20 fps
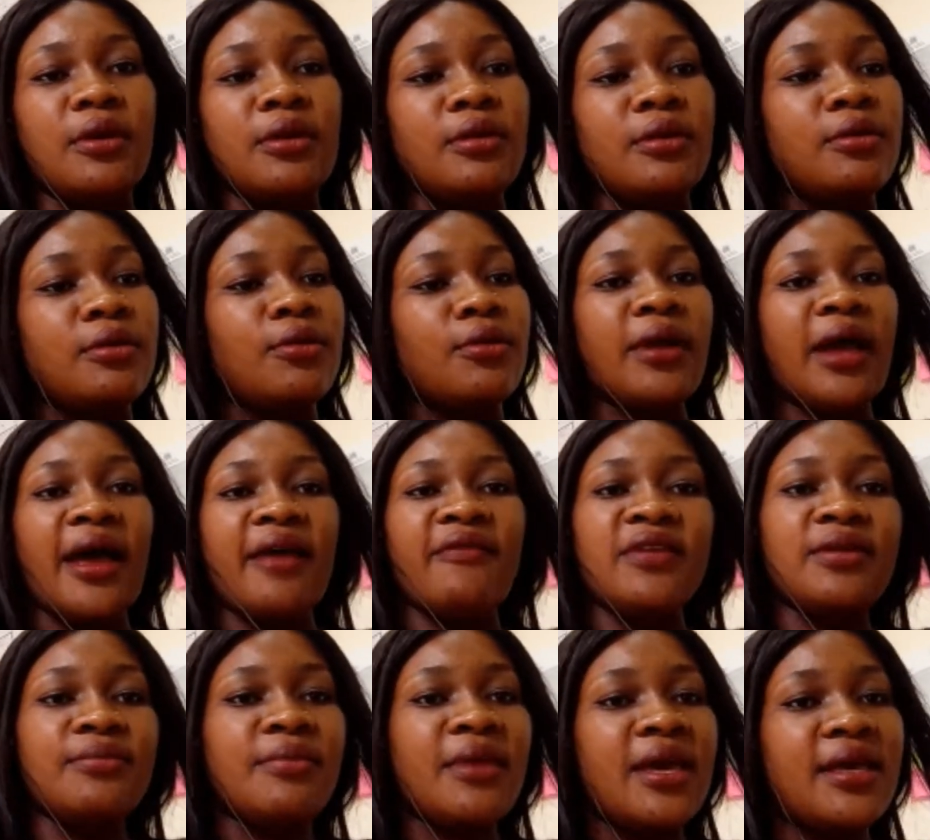not
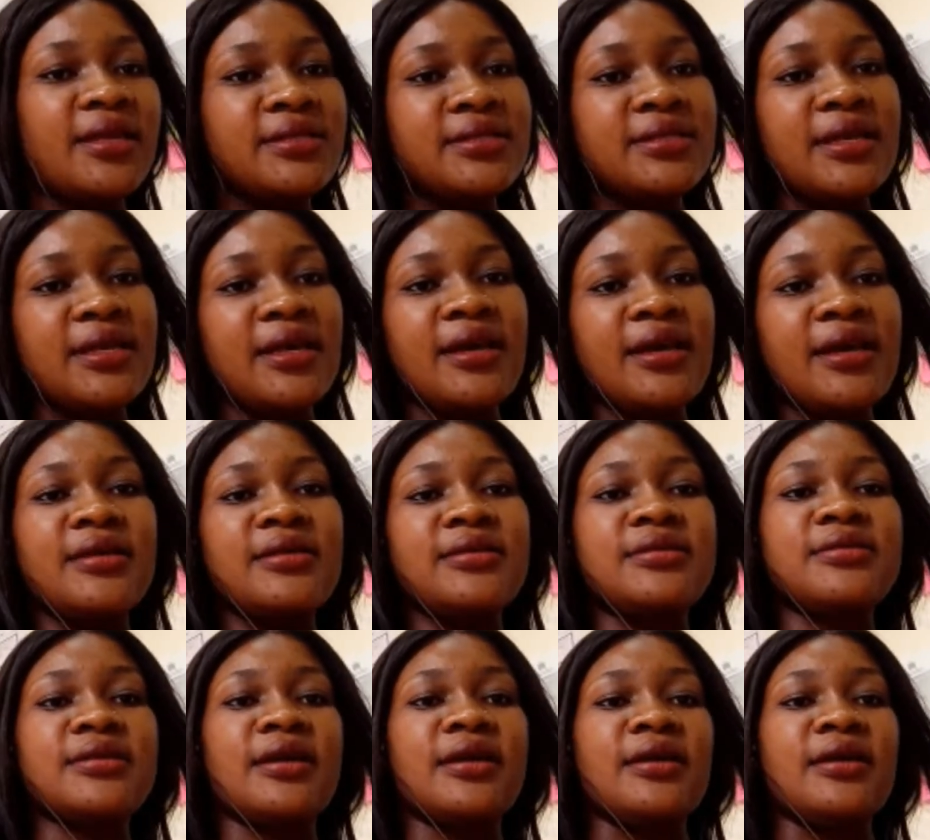having menses
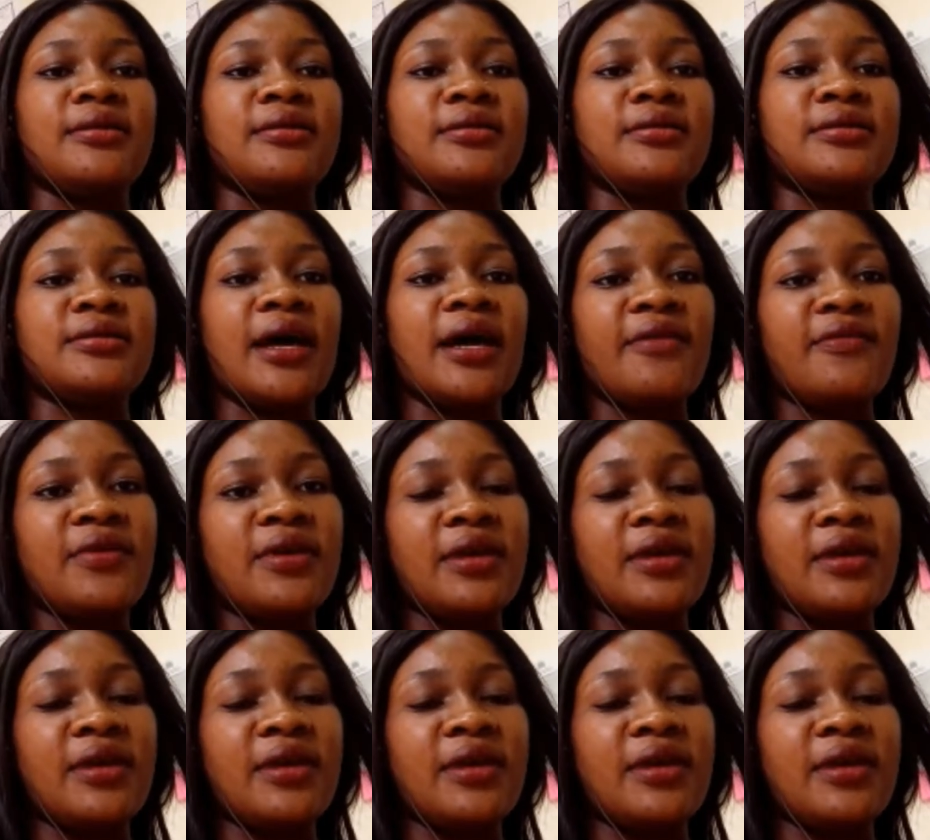and having